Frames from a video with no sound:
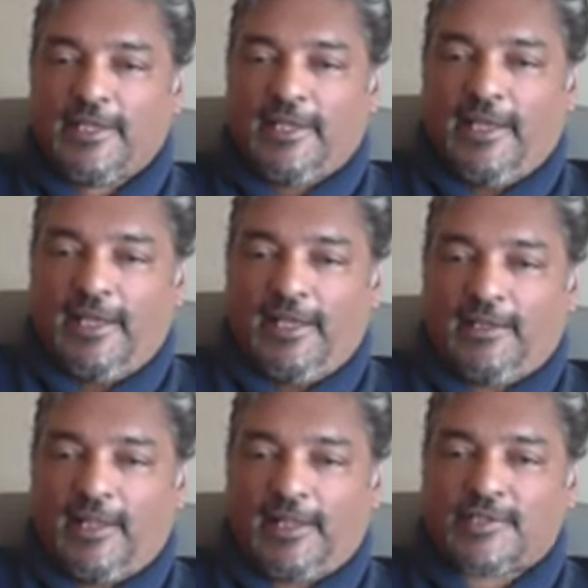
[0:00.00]
And
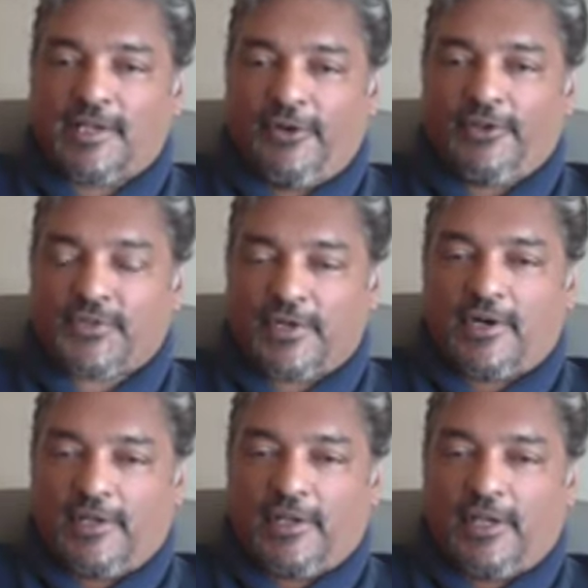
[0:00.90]
that's how I
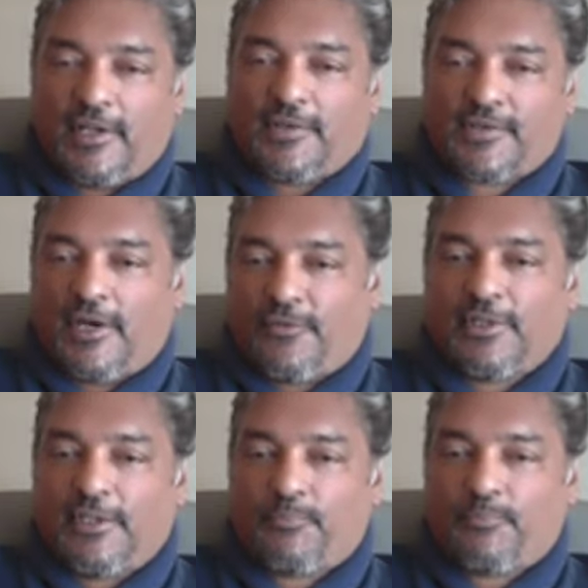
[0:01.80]
started. I
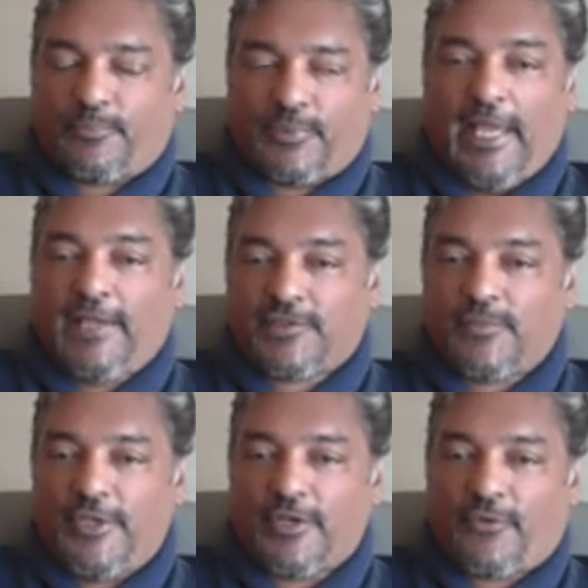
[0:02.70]
really planned to
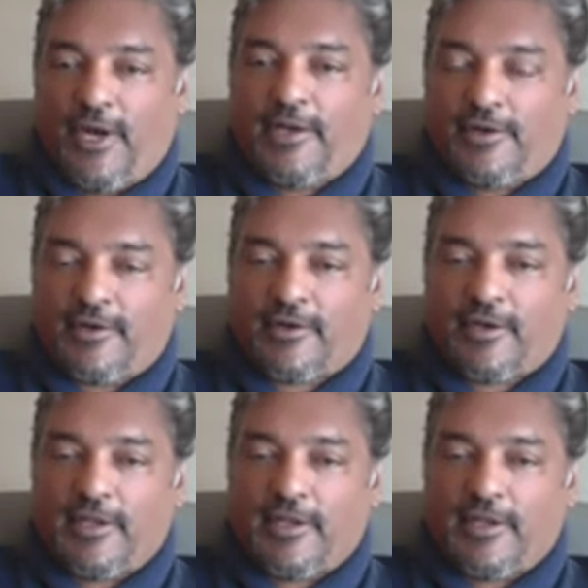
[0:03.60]
be a writer.